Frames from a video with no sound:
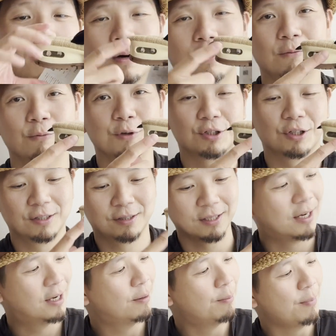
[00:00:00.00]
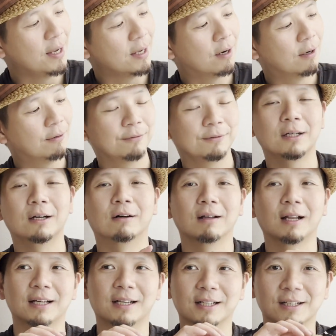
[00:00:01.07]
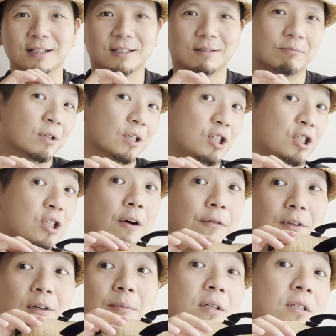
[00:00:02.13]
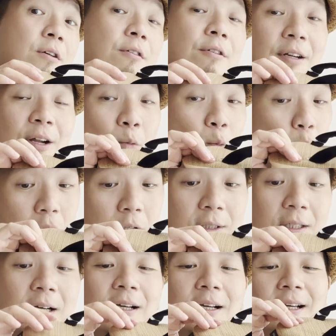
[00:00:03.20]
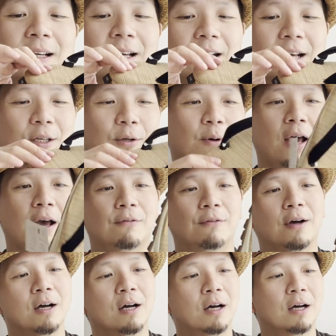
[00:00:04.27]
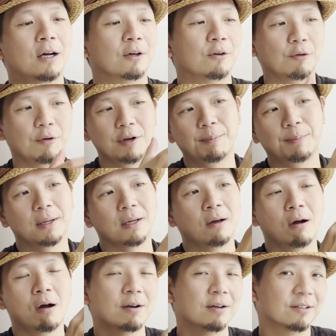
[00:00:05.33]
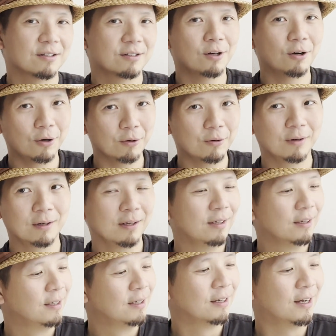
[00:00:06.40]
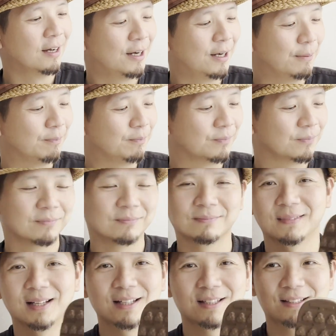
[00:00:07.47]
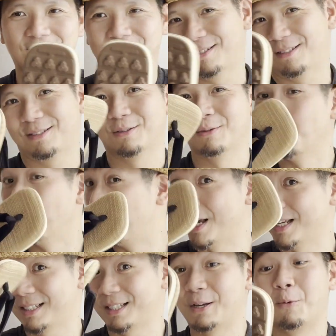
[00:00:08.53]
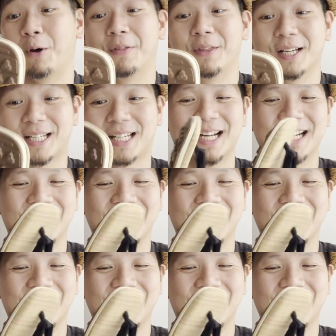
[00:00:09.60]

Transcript: which is made of like a much softer material than wood, and then you have a grippy on the sole. That's basically what this